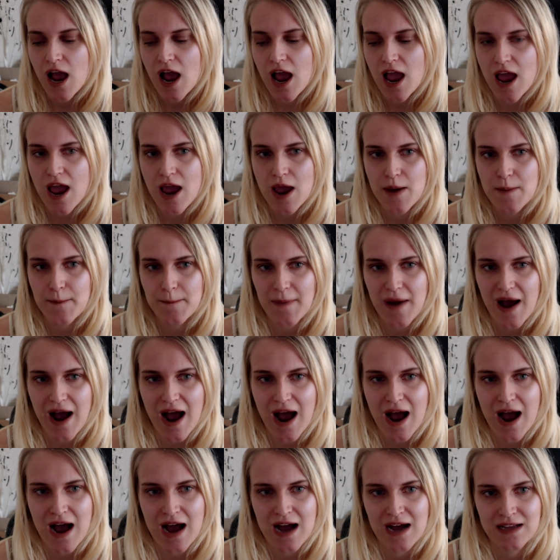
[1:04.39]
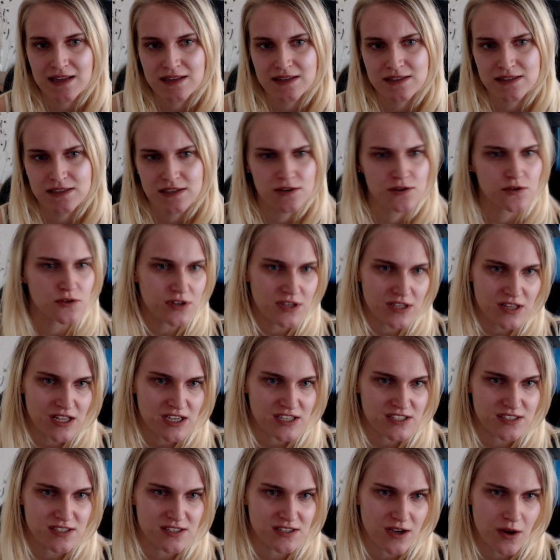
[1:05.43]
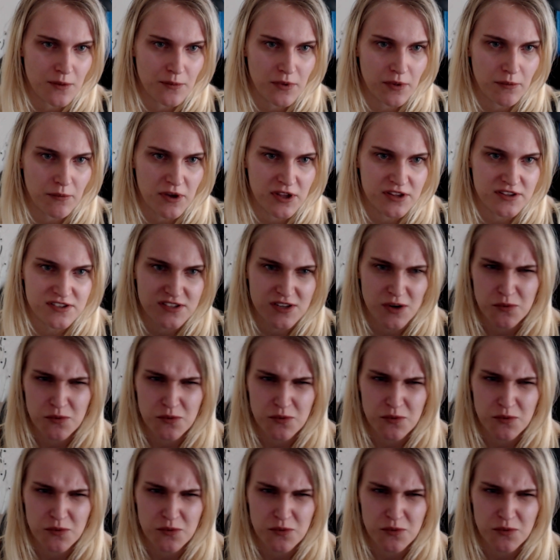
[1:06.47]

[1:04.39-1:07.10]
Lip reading: And it only lasted a couple of months.